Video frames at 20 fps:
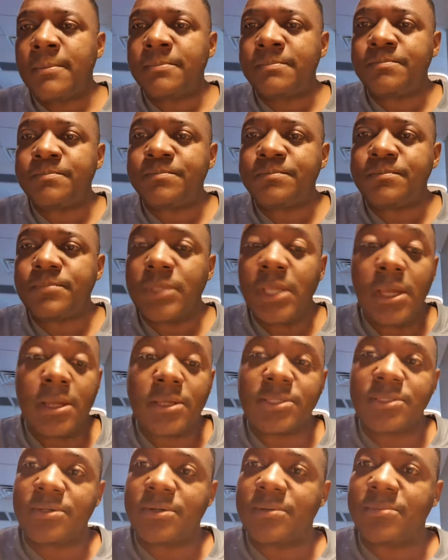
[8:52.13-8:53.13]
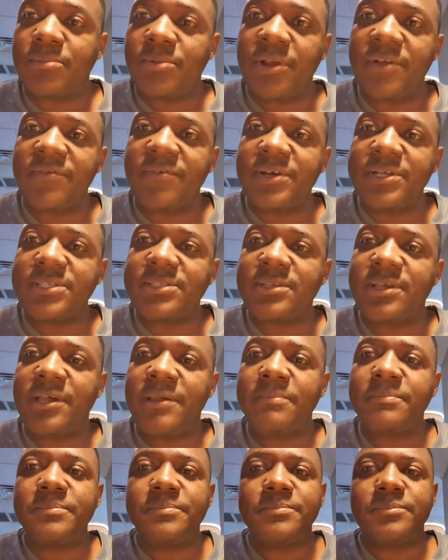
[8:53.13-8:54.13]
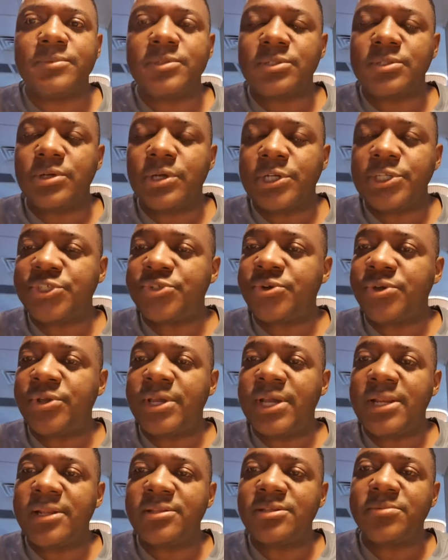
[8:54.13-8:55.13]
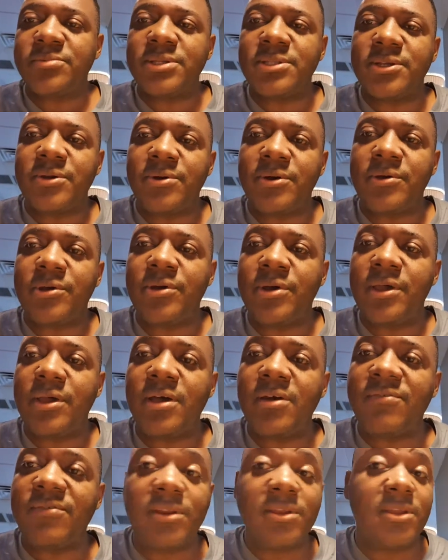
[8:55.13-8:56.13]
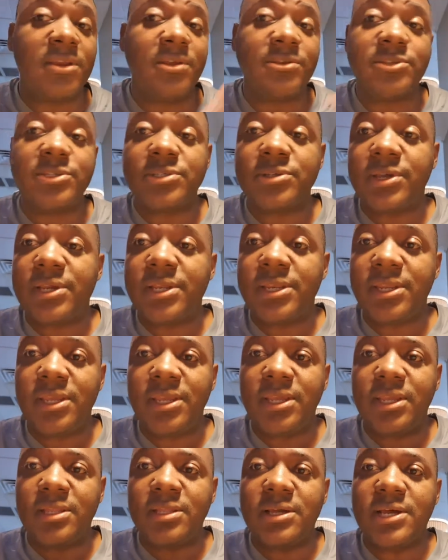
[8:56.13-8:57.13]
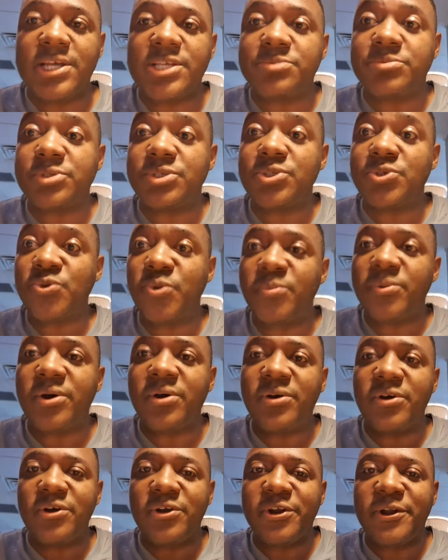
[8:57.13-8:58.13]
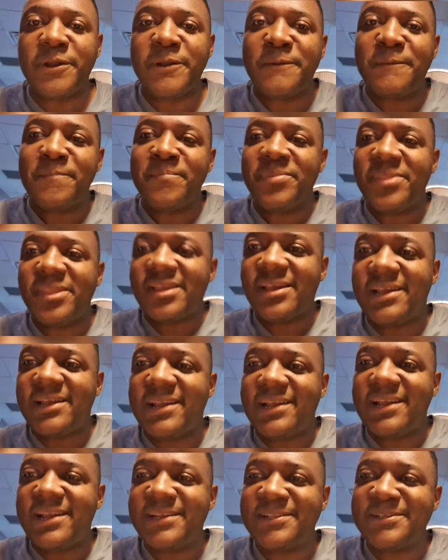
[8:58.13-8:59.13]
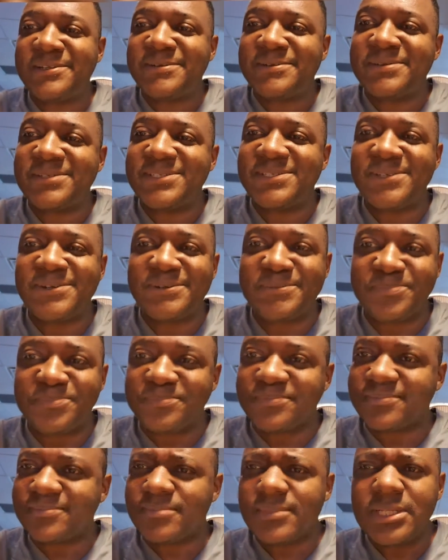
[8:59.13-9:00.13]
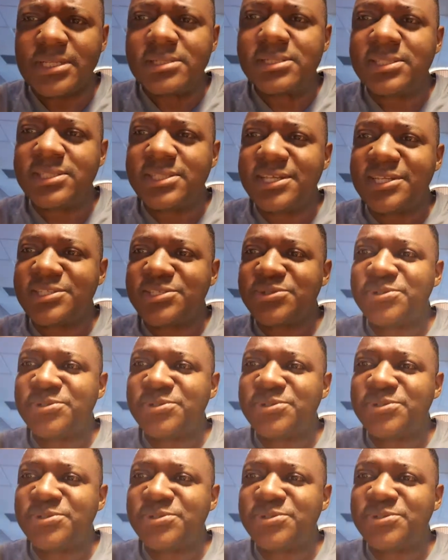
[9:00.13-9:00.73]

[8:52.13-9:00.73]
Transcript: Yeah, so breakfast time. I'm going to show you a little bit of what we're going to have, and then I'm just going to dig in because I'm super hungry. Alright, so stay tuned.